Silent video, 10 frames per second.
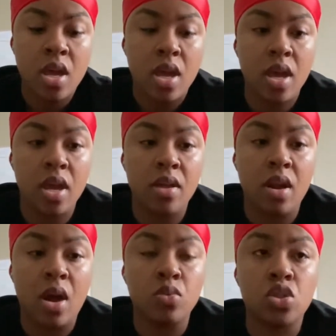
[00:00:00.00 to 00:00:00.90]
and
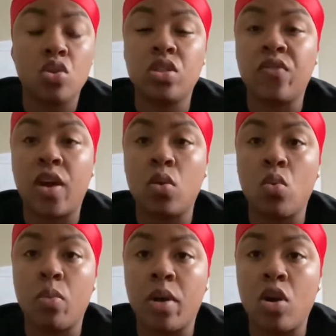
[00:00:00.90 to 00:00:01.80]
I was told to follow
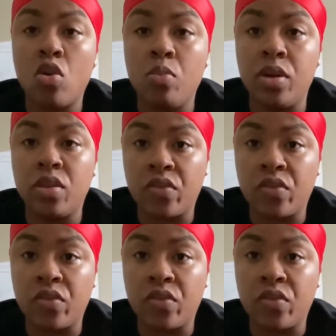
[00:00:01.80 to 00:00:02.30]
my OB the